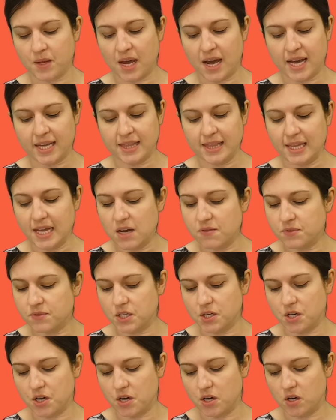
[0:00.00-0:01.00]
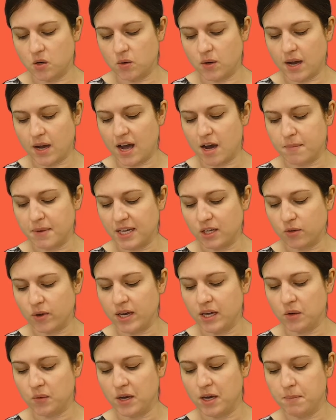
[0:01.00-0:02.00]
I'd love to know how my
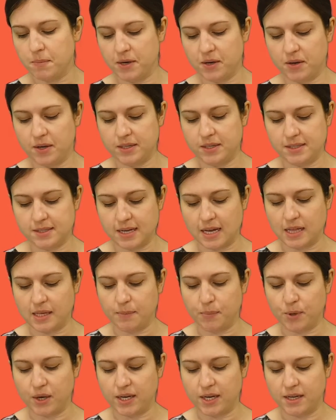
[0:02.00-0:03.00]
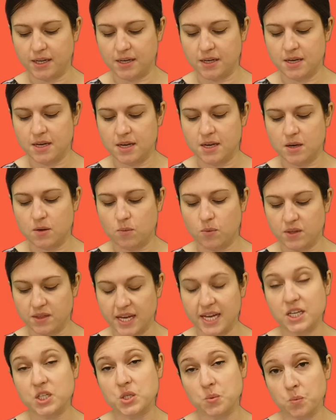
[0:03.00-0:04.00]
great grandparents celebrated when
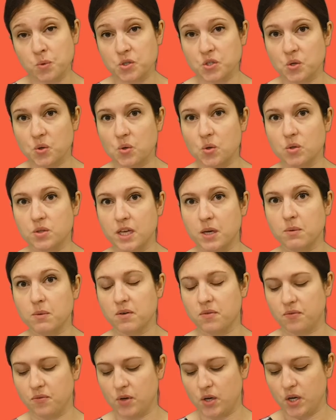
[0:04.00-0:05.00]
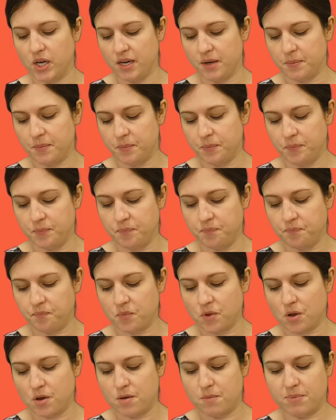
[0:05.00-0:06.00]
they were told they were free.
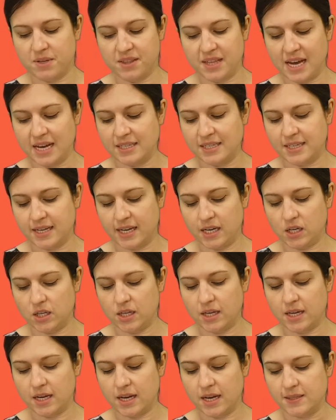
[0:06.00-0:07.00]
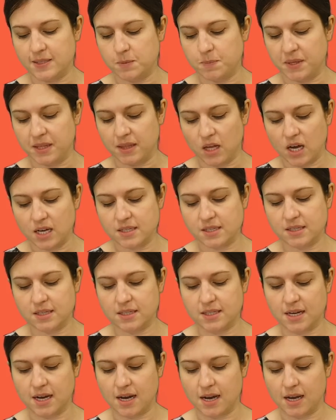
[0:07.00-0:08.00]
But that tale has been lost to
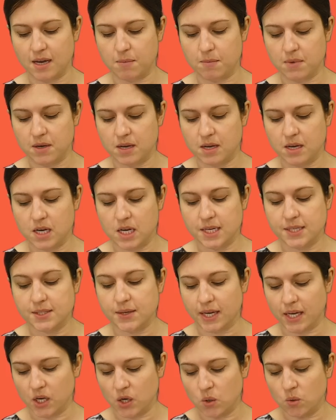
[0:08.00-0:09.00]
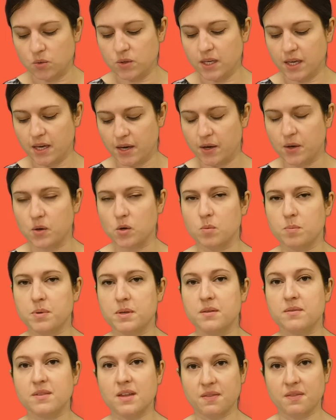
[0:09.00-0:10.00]
time, so I can only hope
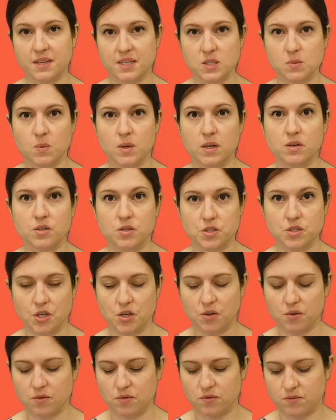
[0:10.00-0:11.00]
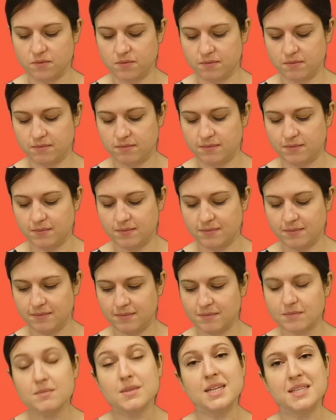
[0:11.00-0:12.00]
that this one will do.
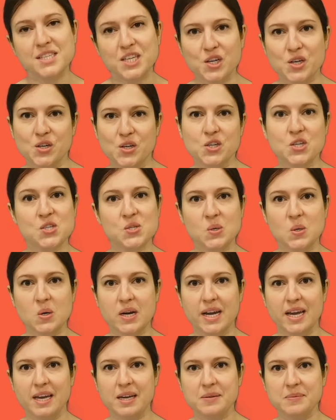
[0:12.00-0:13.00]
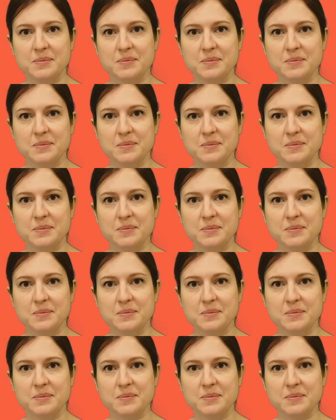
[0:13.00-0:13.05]
Let's hear her story.